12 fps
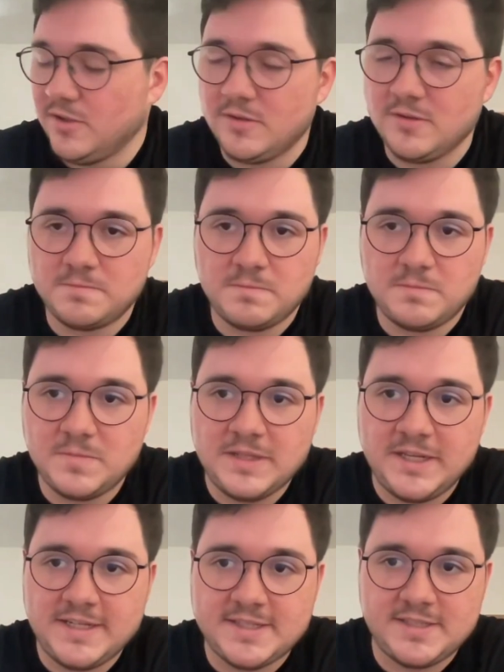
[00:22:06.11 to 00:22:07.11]
the old
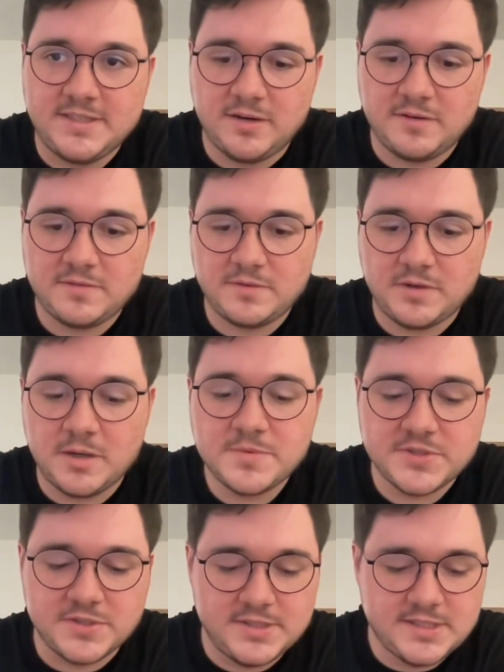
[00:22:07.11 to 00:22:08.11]
legacy of
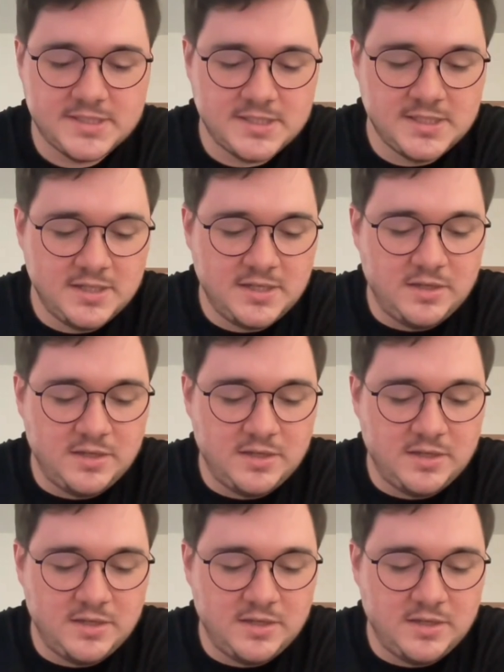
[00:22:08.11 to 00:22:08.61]
options.